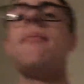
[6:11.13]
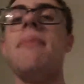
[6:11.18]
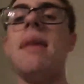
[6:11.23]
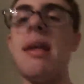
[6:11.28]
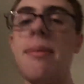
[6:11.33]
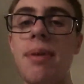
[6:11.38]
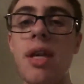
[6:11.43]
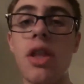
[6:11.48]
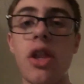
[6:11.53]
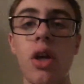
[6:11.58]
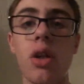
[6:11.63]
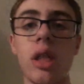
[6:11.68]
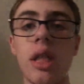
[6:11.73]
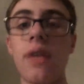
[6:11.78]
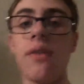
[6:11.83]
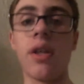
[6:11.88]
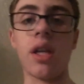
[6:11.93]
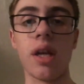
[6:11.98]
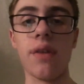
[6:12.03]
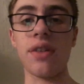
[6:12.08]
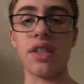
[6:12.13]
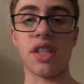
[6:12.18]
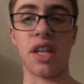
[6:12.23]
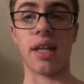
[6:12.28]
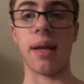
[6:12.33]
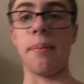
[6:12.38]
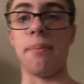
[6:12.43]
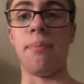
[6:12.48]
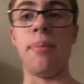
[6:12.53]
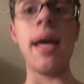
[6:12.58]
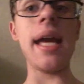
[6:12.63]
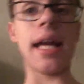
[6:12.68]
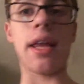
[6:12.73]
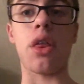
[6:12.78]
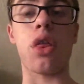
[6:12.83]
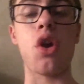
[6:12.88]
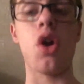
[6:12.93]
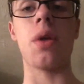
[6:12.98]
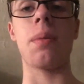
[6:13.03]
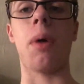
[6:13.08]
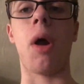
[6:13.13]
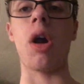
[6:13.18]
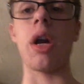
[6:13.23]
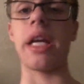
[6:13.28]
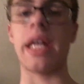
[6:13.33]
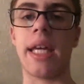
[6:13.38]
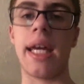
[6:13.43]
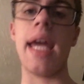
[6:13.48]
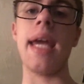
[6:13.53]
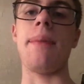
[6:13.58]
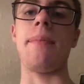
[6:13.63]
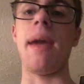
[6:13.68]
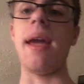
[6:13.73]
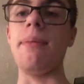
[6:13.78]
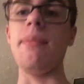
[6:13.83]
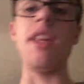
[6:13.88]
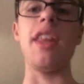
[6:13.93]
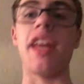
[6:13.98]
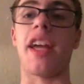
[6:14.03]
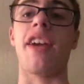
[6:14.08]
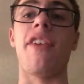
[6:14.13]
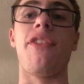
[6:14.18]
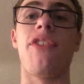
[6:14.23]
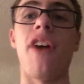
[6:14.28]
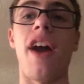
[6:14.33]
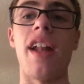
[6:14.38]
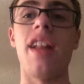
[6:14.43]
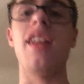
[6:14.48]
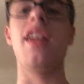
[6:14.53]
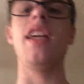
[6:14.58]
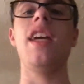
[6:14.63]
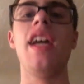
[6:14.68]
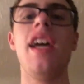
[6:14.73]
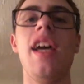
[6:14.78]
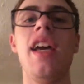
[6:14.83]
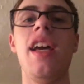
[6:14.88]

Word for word: Maybe they'll even give us like a big third-party game. Maybe they can finally